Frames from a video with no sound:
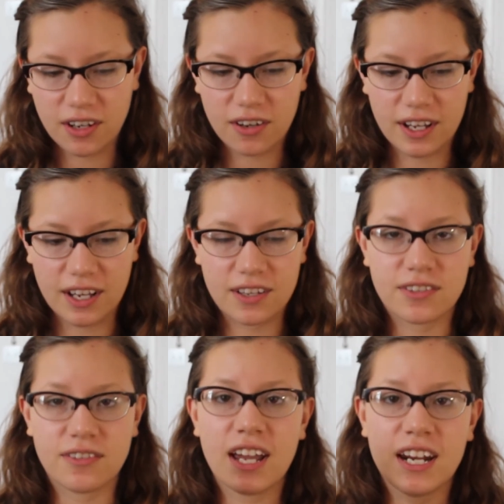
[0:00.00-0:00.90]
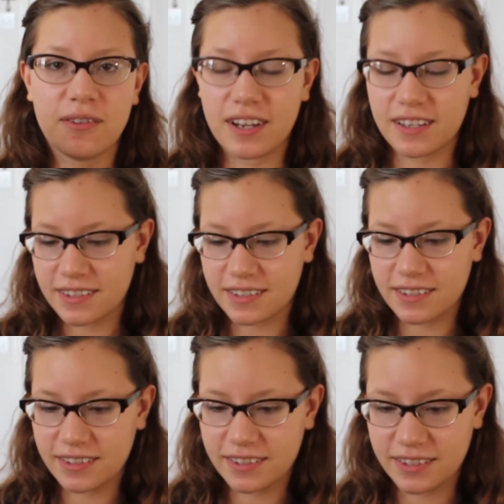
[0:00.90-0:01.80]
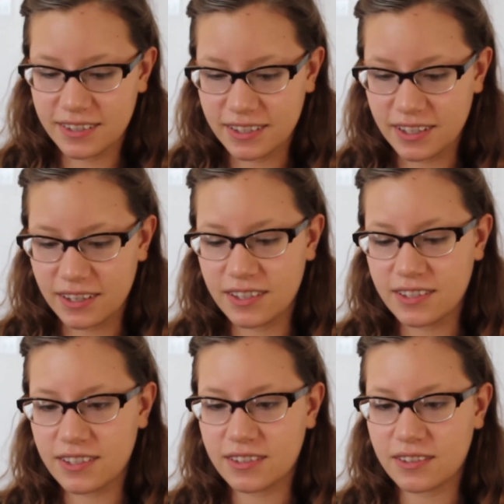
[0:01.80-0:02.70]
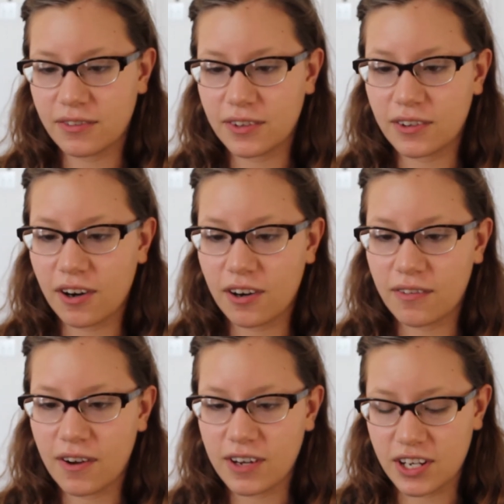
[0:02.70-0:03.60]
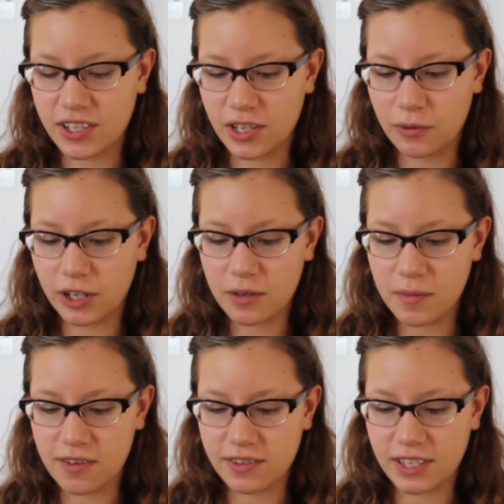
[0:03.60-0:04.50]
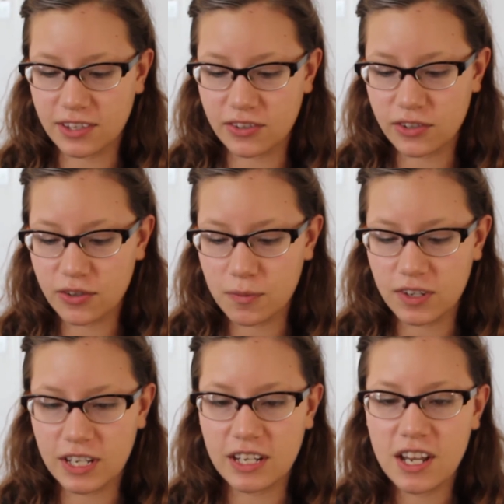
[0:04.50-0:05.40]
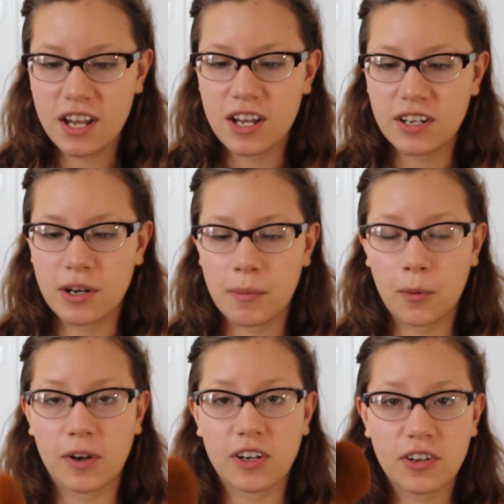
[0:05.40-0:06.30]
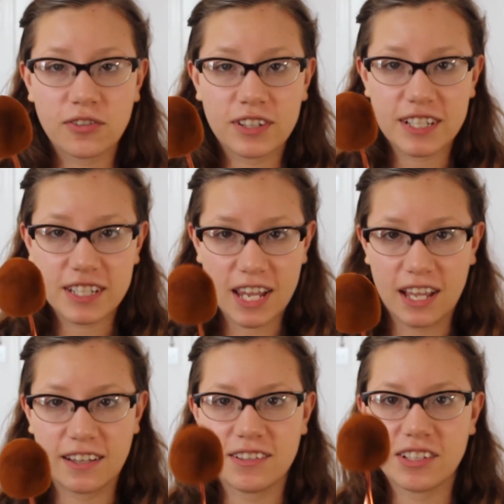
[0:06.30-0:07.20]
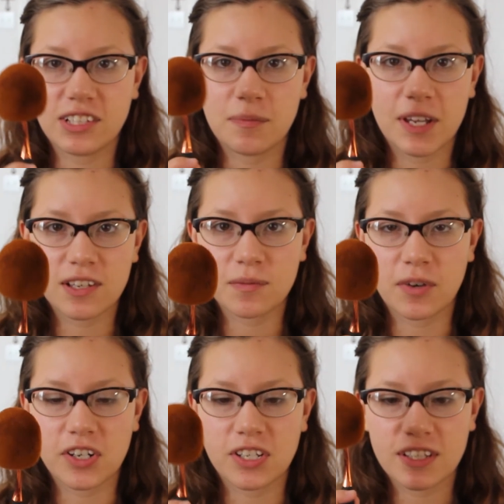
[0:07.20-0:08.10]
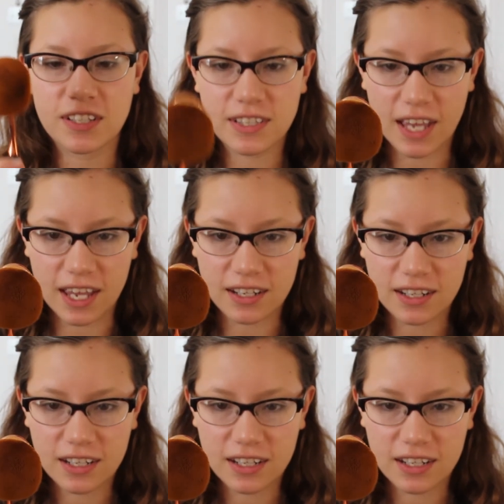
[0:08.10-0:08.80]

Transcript: Okay, so anyways, this is for our foundation. We're going to be using the TruBeauty number 110. This is the biggest brush in the set.